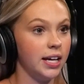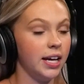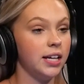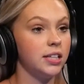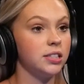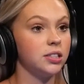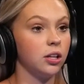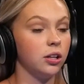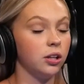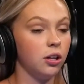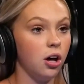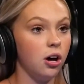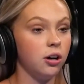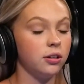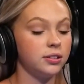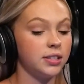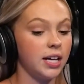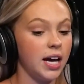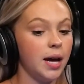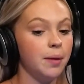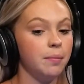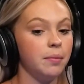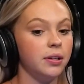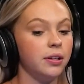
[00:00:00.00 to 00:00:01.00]
takes a long
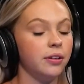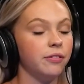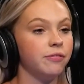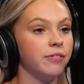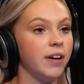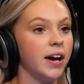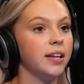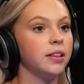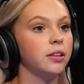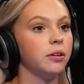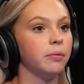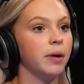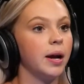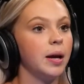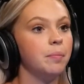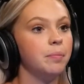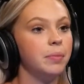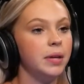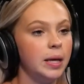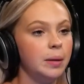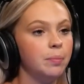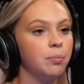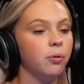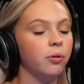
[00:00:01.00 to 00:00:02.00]
time, and to find the right
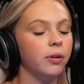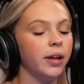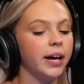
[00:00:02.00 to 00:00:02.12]
people.